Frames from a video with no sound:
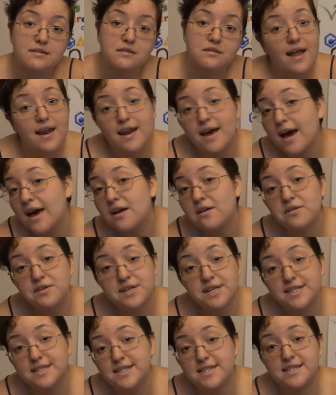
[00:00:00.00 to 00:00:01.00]
And I don't
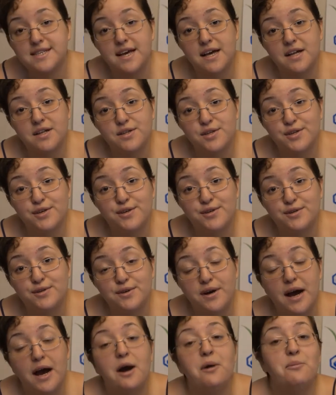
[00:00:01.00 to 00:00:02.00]
need to tell you
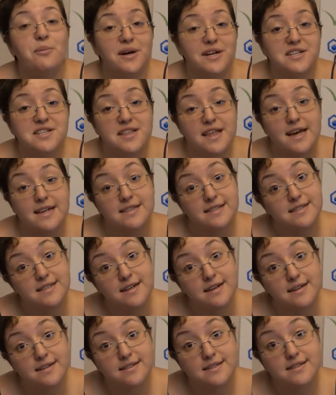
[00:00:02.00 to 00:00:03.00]
how much that
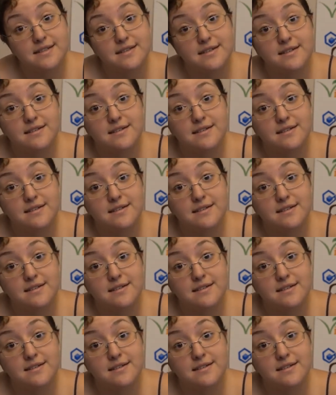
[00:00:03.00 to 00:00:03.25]
sucks.